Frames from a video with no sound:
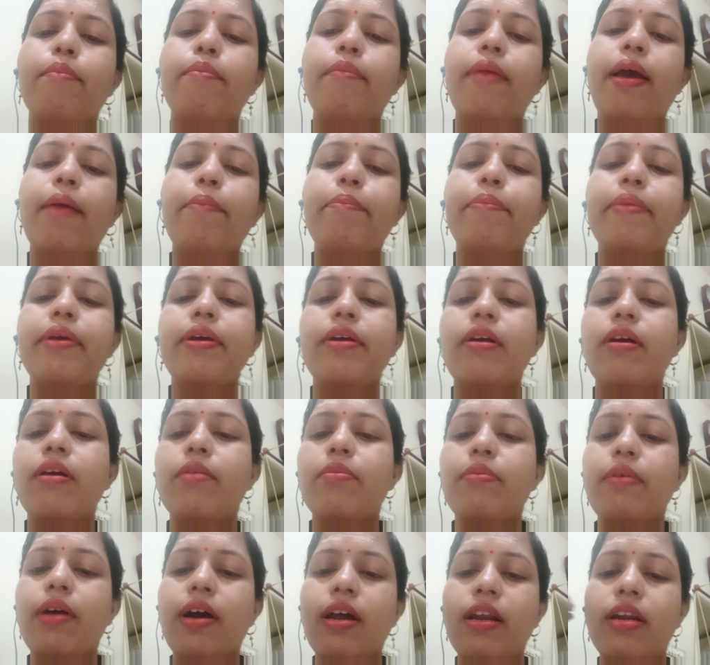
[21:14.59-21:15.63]
mapping
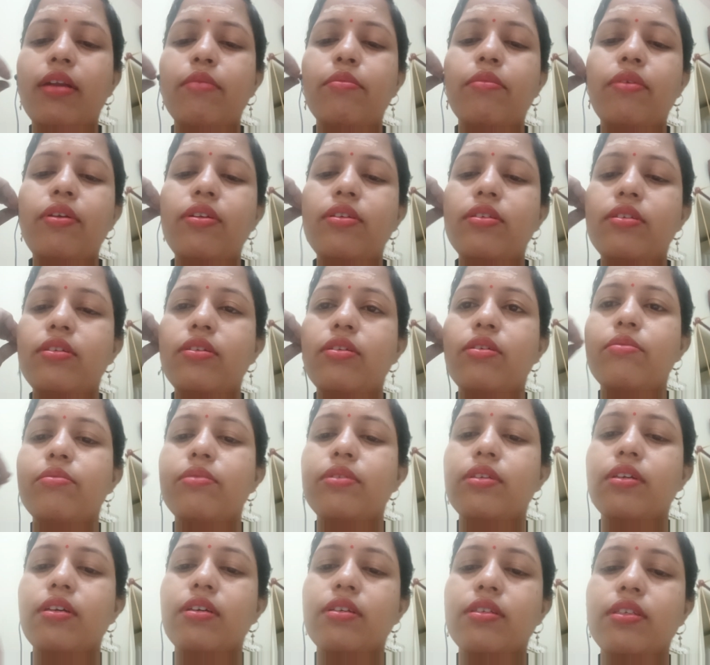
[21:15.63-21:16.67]
of animal
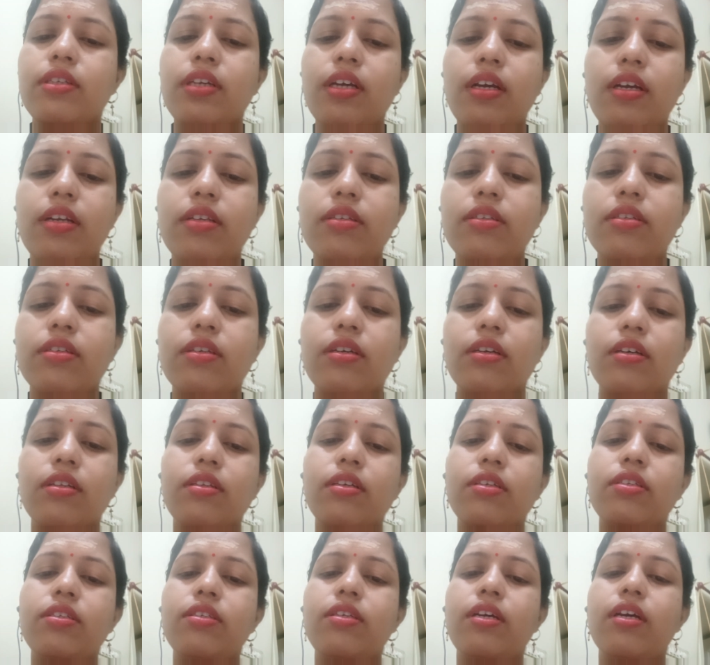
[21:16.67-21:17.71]
genomes since
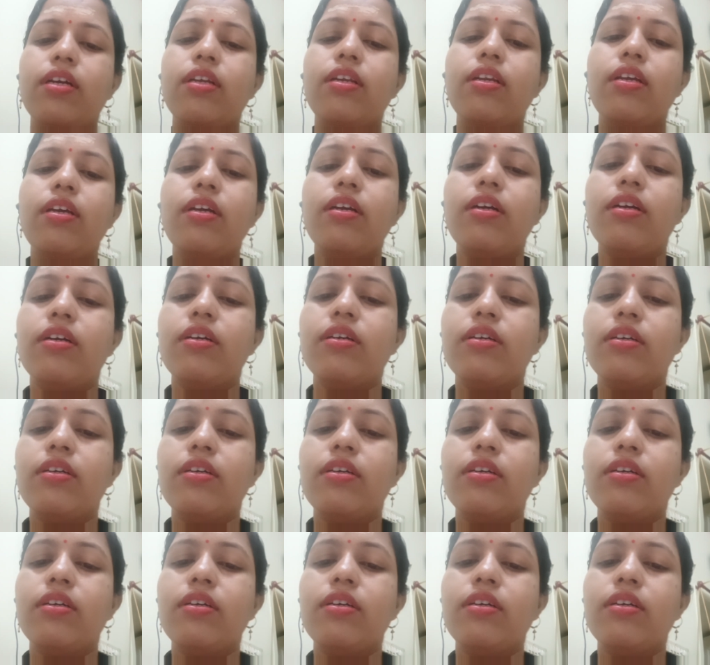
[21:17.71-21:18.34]
this technique